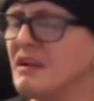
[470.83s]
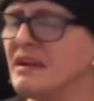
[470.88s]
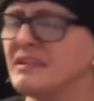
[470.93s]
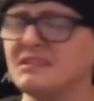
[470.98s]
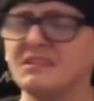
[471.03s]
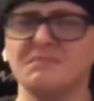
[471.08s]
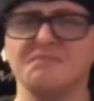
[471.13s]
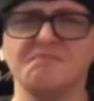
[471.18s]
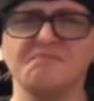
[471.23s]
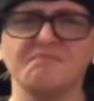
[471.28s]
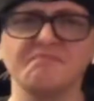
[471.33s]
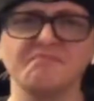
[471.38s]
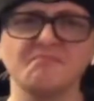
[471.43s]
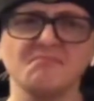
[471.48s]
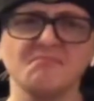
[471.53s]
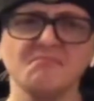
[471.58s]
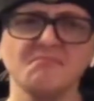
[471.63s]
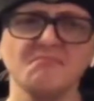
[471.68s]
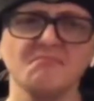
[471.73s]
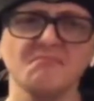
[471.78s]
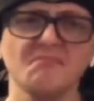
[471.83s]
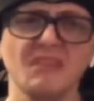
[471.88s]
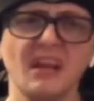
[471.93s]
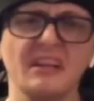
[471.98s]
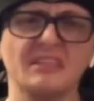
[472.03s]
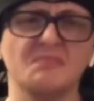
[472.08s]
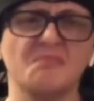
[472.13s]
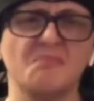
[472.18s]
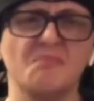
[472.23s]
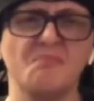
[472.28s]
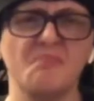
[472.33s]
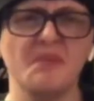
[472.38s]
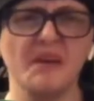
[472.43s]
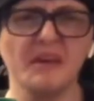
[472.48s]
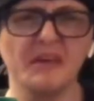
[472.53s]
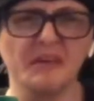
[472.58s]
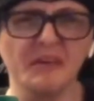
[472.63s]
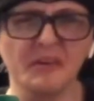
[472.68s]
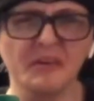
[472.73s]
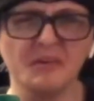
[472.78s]
It's
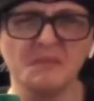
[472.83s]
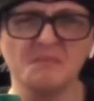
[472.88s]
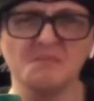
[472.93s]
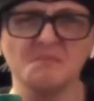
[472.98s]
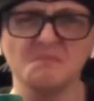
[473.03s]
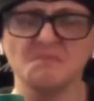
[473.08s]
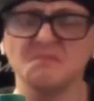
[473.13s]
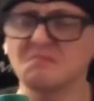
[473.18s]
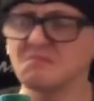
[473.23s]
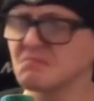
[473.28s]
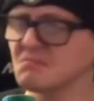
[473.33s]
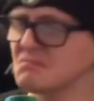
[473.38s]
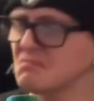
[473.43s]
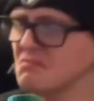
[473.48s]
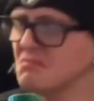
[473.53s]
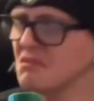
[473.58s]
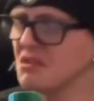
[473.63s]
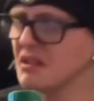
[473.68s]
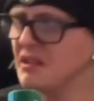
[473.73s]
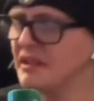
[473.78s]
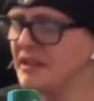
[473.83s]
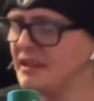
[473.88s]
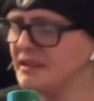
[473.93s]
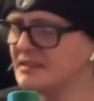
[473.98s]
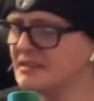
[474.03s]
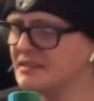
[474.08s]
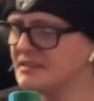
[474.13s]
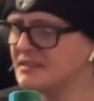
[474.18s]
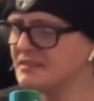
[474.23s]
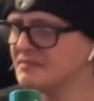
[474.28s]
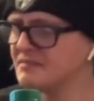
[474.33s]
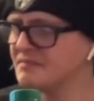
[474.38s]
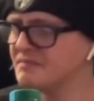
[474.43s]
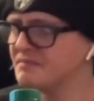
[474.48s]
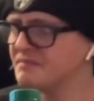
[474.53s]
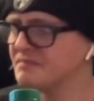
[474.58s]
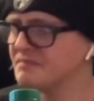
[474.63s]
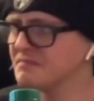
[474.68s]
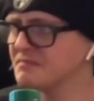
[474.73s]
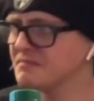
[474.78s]
bitter. It's
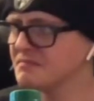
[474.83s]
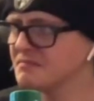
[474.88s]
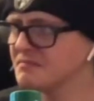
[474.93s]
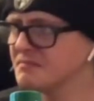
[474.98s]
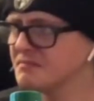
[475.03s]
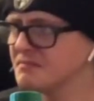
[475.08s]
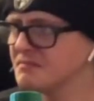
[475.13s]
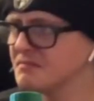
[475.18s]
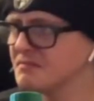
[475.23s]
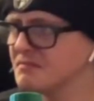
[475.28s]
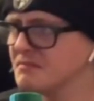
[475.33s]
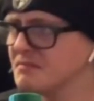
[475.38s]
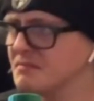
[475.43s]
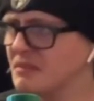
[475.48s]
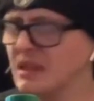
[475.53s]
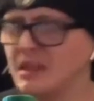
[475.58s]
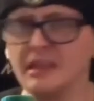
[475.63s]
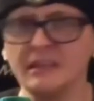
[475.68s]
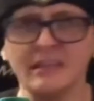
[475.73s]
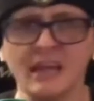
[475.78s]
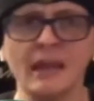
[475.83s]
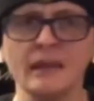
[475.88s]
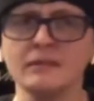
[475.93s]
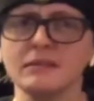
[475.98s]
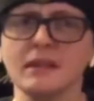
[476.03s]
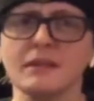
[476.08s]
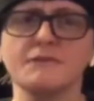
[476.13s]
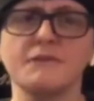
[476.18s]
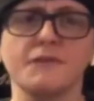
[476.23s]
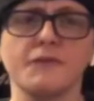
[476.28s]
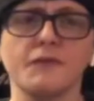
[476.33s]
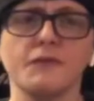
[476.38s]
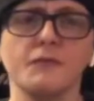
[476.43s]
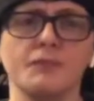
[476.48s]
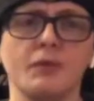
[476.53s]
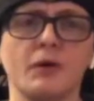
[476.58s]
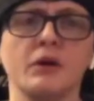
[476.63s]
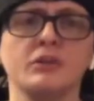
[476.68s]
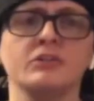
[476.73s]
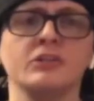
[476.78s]
like, it tastes like
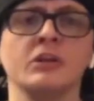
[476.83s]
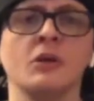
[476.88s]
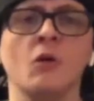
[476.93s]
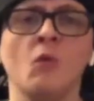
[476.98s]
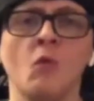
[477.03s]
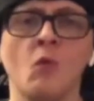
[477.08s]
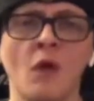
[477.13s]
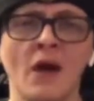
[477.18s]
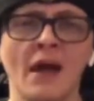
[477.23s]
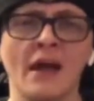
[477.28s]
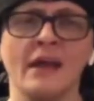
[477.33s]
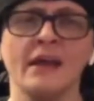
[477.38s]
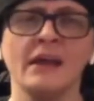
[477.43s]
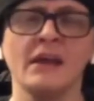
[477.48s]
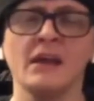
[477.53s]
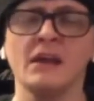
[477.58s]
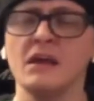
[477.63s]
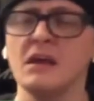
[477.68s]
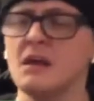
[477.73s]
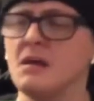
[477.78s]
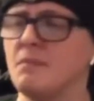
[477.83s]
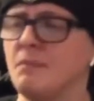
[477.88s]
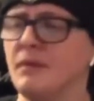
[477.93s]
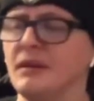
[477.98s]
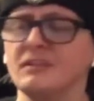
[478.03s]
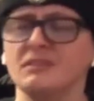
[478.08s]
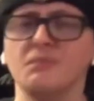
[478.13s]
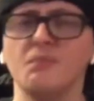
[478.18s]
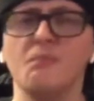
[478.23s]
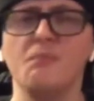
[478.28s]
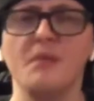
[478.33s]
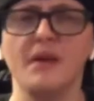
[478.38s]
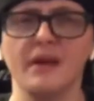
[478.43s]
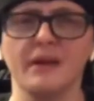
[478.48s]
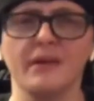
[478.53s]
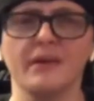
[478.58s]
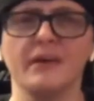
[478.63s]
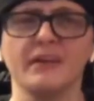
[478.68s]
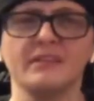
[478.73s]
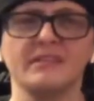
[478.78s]
fruit punch in a way, but it's
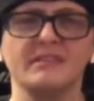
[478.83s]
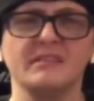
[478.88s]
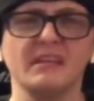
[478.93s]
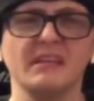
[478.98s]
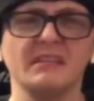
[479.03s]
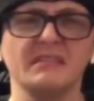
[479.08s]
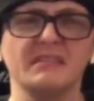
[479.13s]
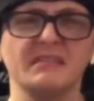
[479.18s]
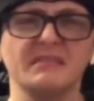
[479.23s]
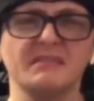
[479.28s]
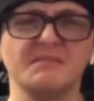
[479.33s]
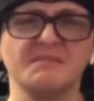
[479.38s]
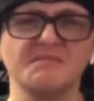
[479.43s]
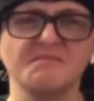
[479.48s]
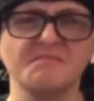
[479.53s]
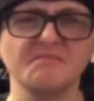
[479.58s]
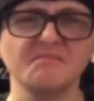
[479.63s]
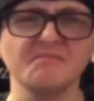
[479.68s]
bitter. It's